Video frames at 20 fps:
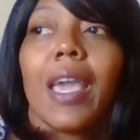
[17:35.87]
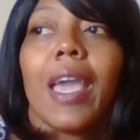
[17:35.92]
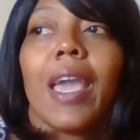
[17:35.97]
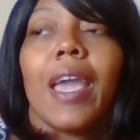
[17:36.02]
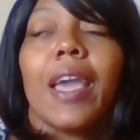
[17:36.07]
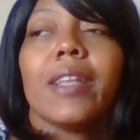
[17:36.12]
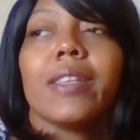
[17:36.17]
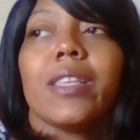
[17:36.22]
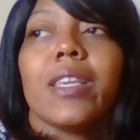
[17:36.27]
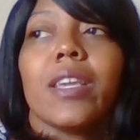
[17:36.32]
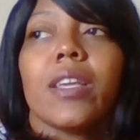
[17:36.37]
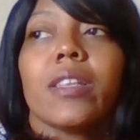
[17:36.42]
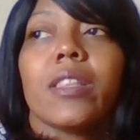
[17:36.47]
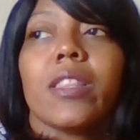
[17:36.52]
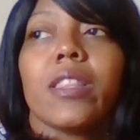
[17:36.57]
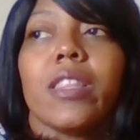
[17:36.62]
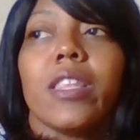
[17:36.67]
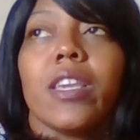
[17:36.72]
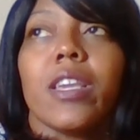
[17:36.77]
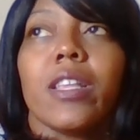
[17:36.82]
And
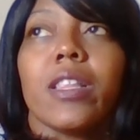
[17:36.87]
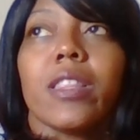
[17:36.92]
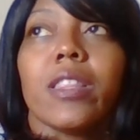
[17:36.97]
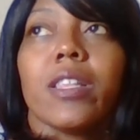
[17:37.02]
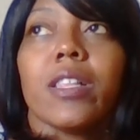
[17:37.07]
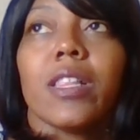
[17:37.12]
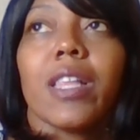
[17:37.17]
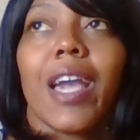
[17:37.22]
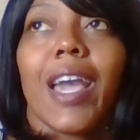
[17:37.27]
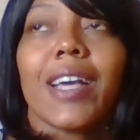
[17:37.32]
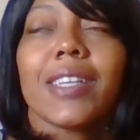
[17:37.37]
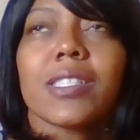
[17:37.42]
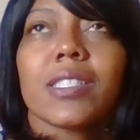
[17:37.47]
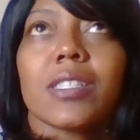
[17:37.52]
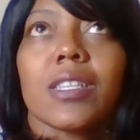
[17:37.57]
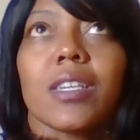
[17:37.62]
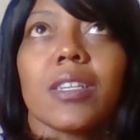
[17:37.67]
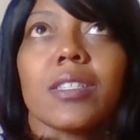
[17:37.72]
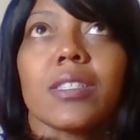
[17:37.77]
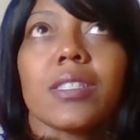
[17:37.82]
then the last
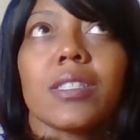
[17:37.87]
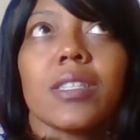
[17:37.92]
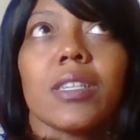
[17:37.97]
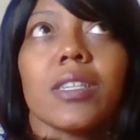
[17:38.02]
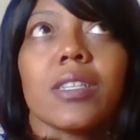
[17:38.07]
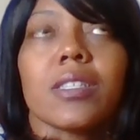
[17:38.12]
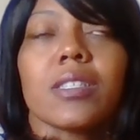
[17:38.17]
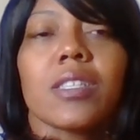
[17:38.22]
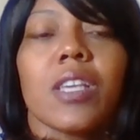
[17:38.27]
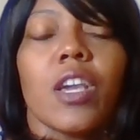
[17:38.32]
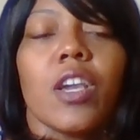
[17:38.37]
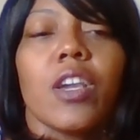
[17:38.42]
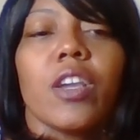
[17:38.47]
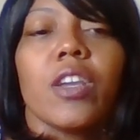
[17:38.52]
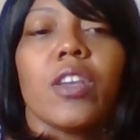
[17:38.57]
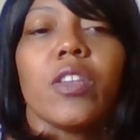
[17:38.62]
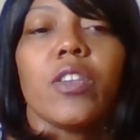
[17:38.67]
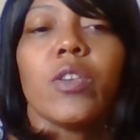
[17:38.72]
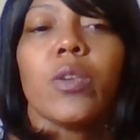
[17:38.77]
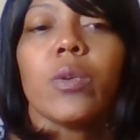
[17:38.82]
thing is this.
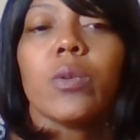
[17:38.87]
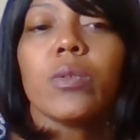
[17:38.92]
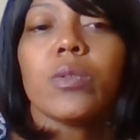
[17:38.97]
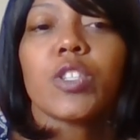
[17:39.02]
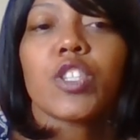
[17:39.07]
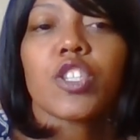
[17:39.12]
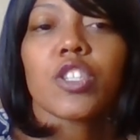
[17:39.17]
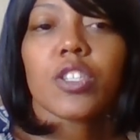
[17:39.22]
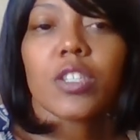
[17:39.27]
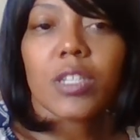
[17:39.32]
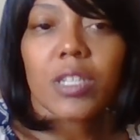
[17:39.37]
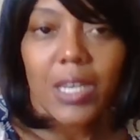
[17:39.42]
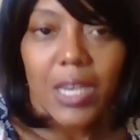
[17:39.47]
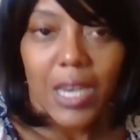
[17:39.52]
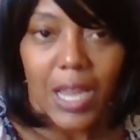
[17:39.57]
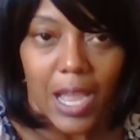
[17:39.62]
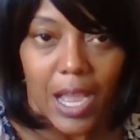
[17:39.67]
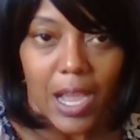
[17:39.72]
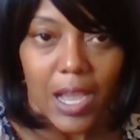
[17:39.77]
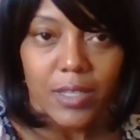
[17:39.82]
You should
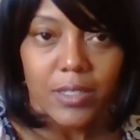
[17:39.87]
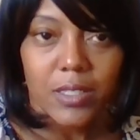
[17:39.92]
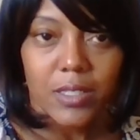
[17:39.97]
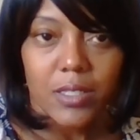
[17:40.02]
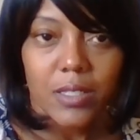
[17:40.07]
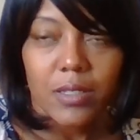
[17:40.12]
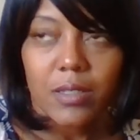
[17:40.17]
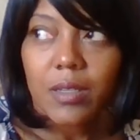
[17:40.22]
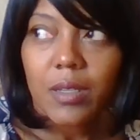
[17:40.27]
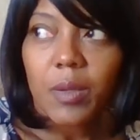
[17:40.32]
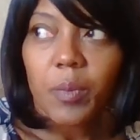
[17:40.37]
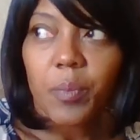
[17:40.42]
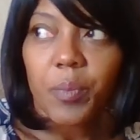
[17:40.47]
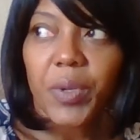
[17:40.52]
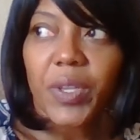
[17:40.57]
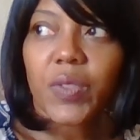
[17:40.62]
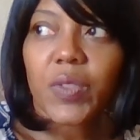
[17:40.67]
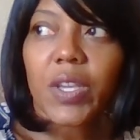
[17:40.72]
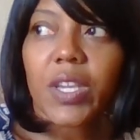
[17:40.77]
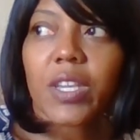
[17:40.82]
not
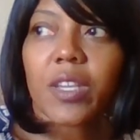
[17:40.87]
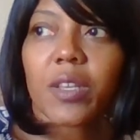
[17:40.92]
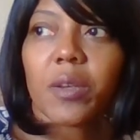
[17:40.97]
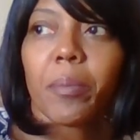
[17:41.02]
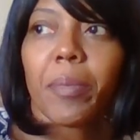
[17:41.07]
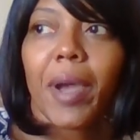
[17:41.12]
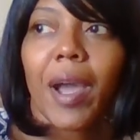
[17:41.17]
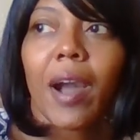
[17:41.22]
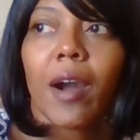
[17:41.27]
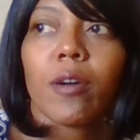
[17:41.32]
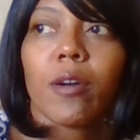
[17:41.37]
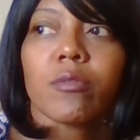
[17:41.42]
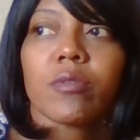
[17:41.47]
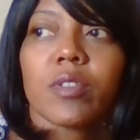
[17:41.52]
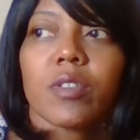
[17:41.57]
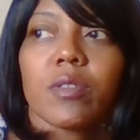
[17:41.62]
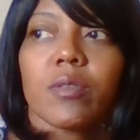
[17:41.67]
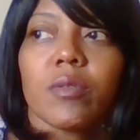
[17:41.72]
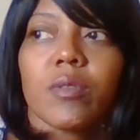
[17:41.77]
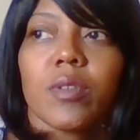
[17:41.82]
be thinking about